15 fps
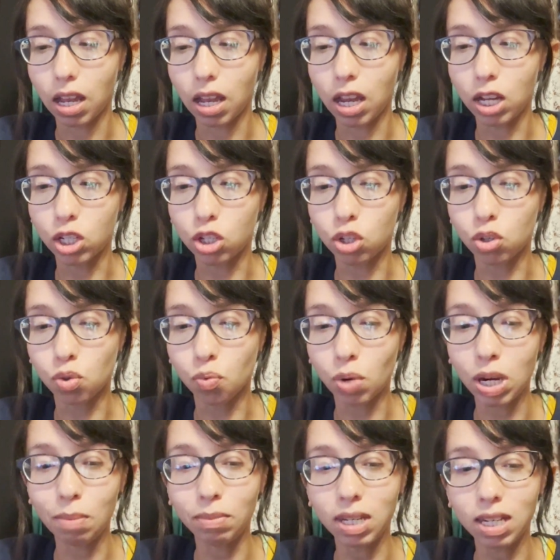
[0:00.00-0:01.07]

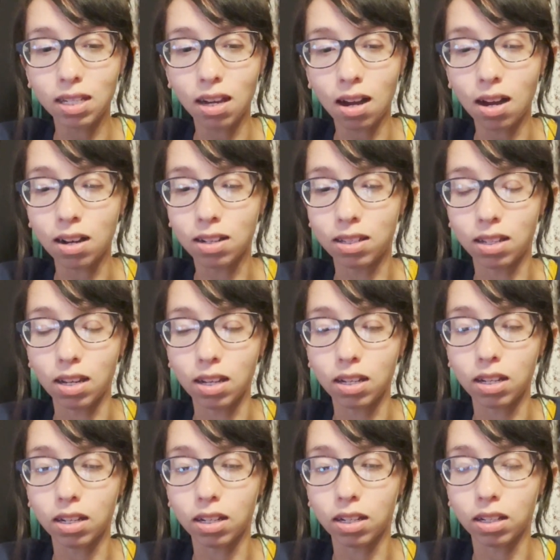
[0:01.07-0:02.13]
extremely toxic.
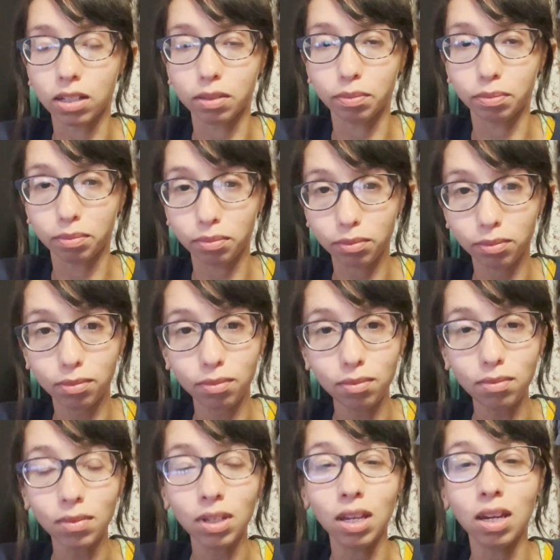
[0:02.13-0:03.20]

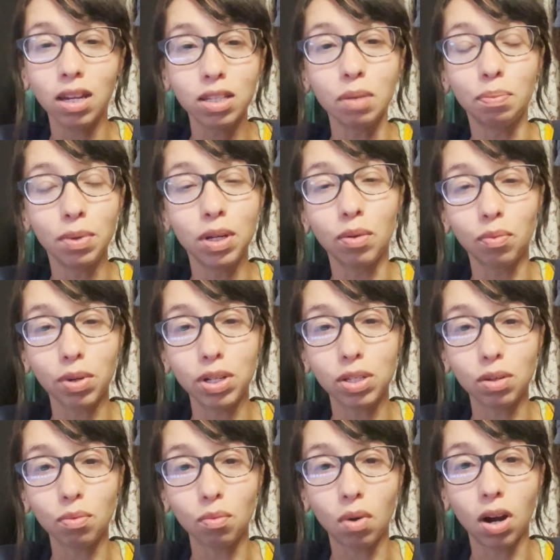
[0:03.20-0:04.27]
And it's a big
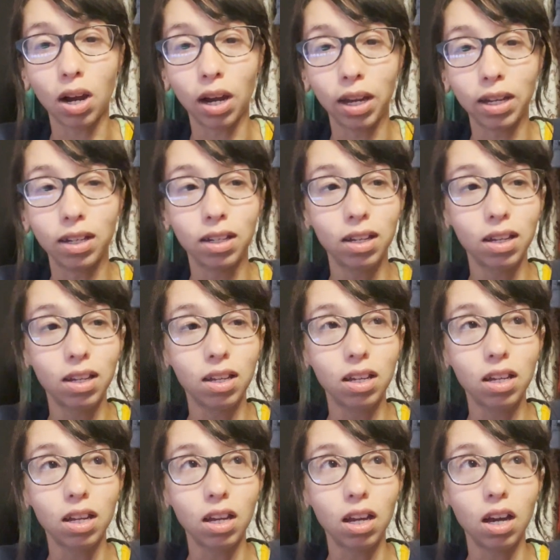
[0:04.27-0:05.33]
reason why
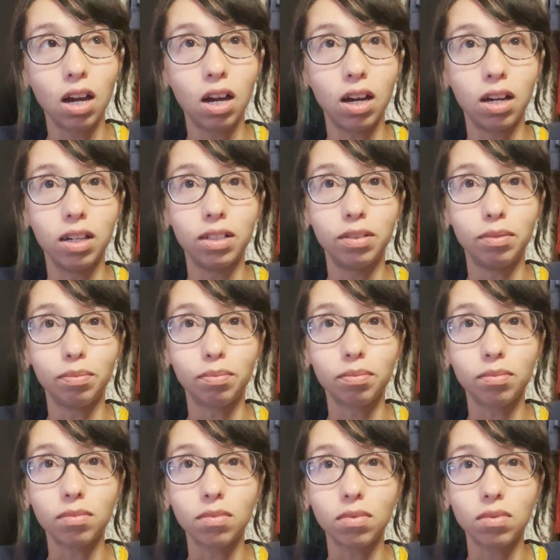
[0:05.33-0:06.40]
uh,
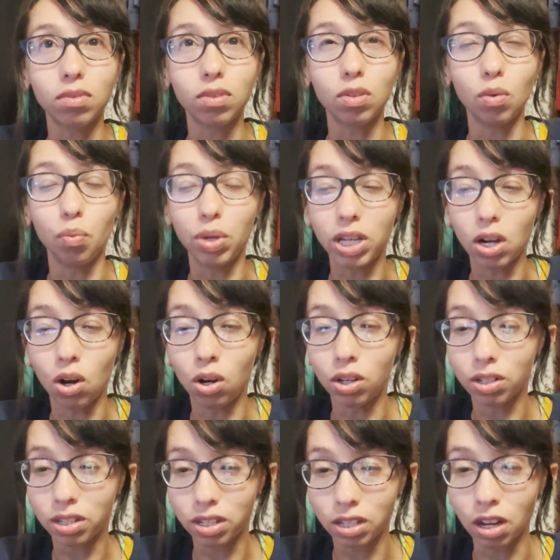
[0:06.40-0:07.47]
we all
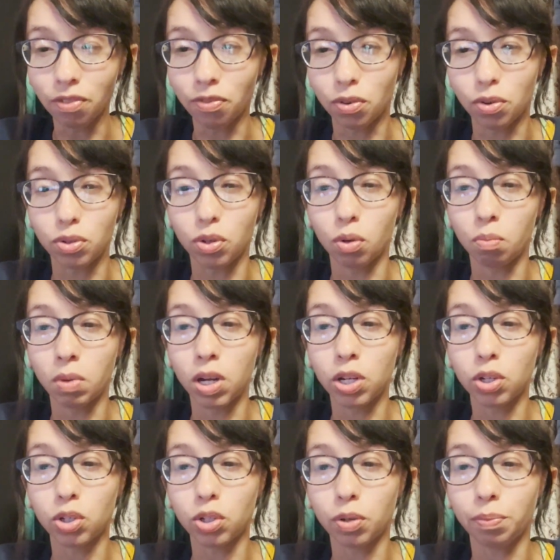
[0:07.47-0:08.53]
suffer so
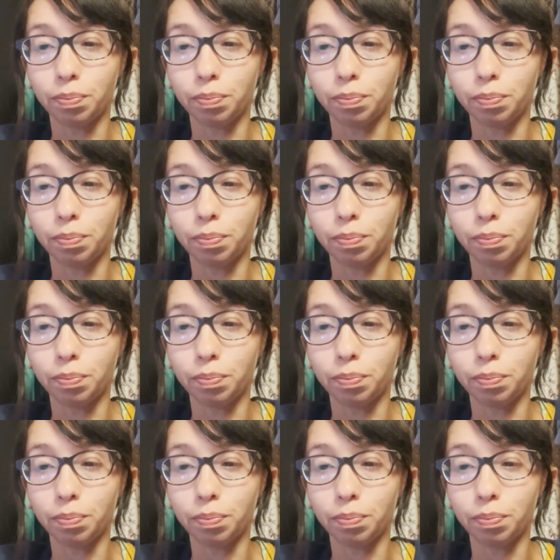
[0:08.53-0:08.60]
much.